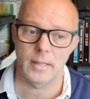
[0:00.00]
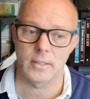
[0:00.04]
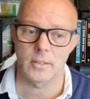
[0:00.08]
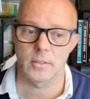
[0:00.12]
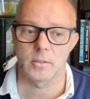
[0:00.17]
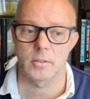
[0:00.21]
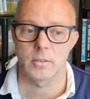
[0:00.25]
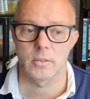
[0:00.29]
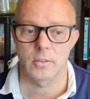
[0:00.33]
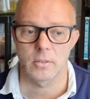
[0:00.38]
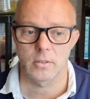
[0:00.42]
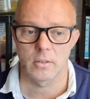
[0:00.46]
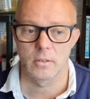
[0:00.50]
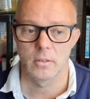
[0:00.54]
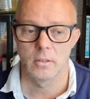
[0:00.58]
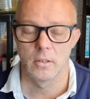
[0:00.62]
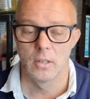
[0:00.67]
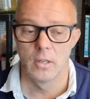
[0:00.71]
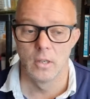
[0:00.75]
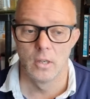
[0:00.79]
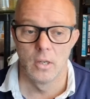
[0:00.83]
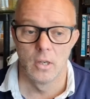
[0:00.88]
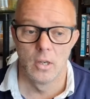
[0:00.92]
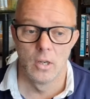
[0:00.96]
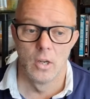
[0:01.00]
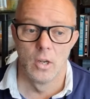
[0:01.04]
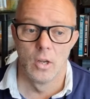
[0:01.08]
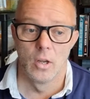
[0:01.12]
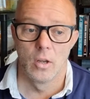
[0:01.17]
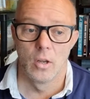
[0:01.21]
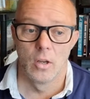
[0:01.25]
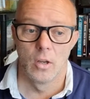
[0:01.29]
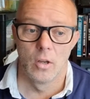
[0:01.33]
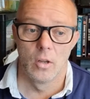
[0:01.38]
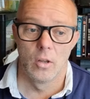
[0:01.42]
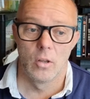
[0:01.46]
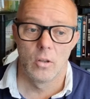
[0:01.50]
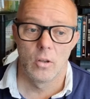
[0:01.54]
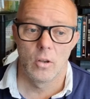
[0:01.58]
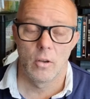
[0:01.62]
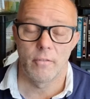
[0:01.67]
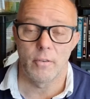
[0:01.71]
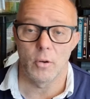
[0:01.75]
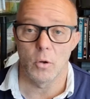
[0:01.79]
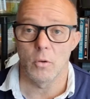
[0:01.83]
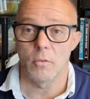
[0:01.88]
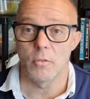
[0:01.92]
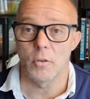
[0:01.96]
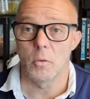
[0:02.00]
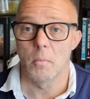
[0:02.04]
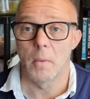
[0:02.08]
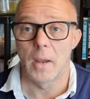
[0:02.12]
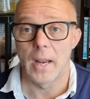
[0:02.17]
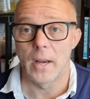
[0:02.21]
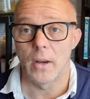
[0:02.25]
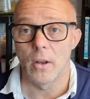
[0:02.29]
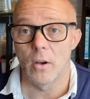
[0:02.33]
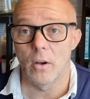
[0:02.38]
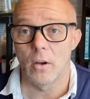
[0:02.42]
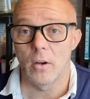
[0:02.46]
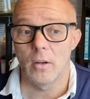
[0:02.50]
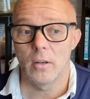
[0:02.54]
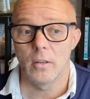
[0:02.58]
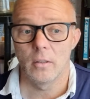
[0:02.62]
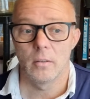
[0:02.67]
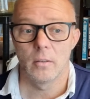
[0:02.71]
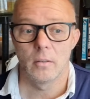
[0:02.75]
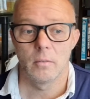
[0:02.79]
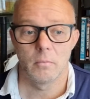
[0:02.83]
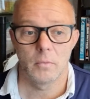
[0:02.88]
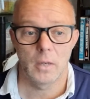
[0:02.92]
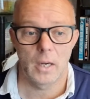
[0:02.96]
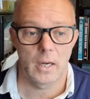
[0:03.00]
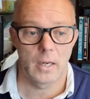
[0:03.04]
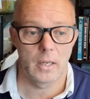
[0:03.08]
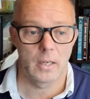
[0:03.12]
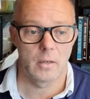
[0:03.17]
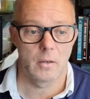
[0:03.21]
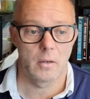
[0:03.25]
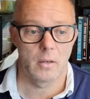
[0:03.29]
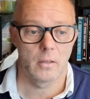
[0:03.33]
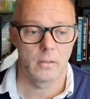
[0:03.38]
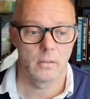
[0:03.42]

As a few of you may know, my